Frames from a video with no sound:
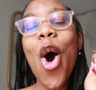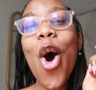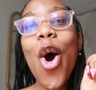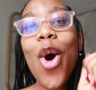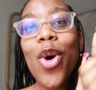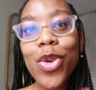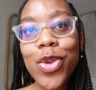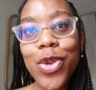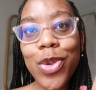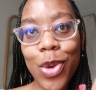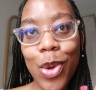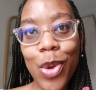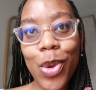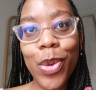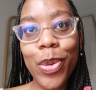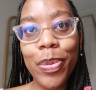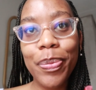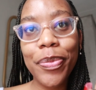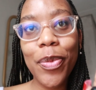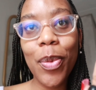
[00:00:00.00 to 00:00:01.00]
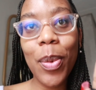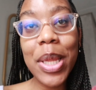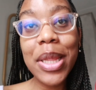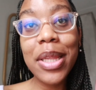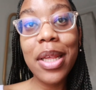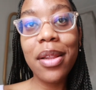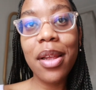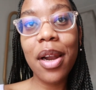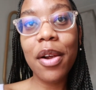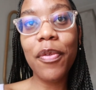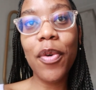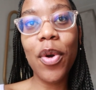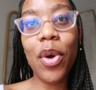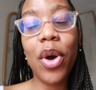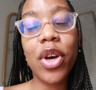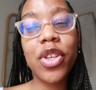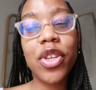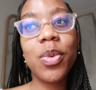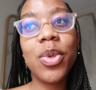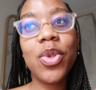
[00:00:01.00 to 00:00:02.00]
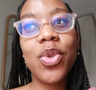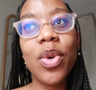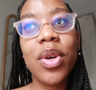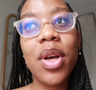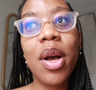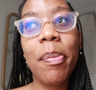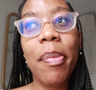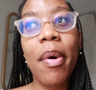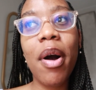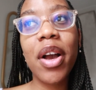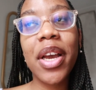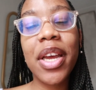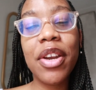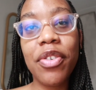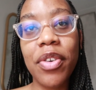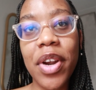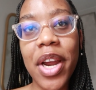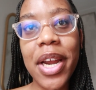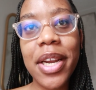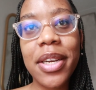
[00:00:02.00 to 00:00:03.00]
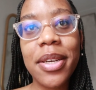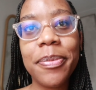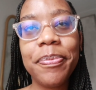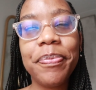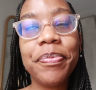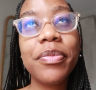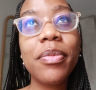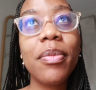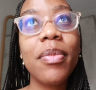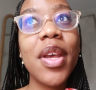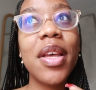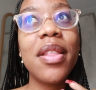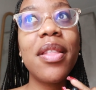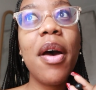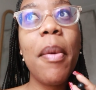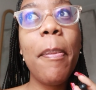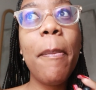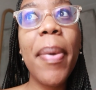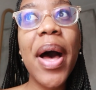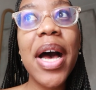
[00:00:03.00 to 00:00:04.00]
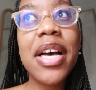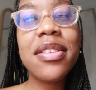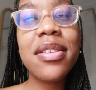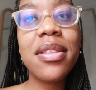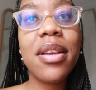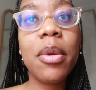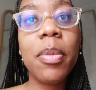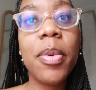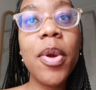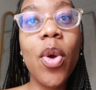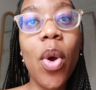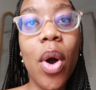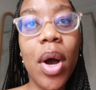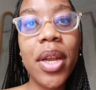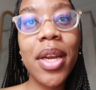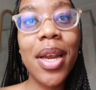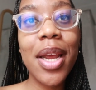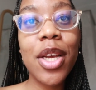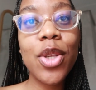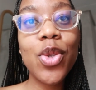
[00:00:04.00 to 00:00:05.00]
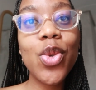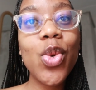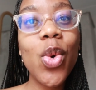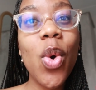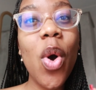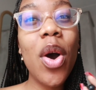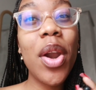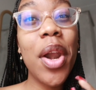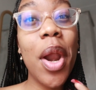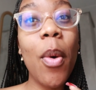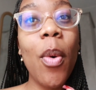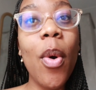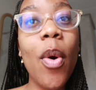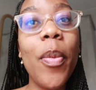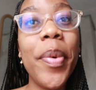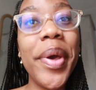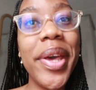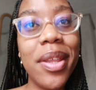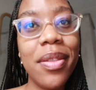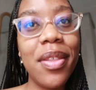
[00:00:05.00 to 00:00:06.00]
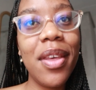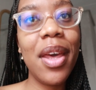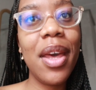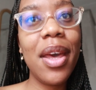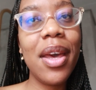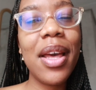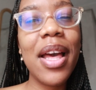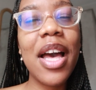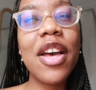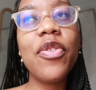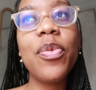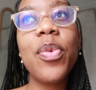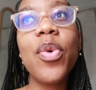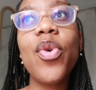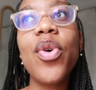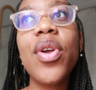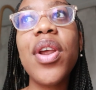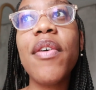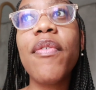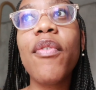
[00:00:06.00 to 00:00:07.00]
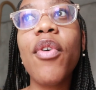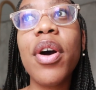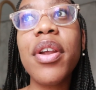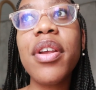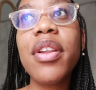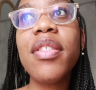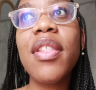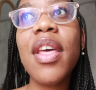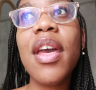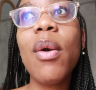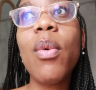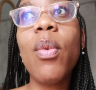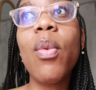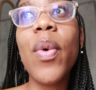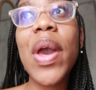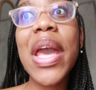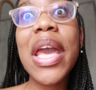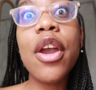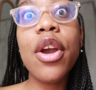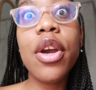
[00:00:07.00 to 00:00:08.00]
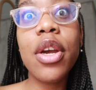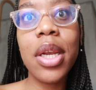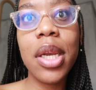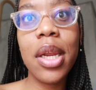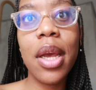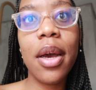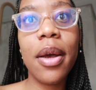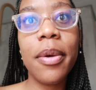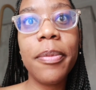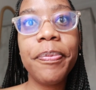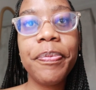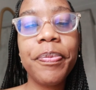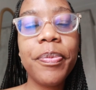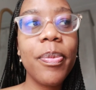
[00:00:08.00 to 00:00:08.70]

Also, one thing that I forgot, we took a park and ride. The bus that we got into on our way there, guys, we could have gotten there way earlier.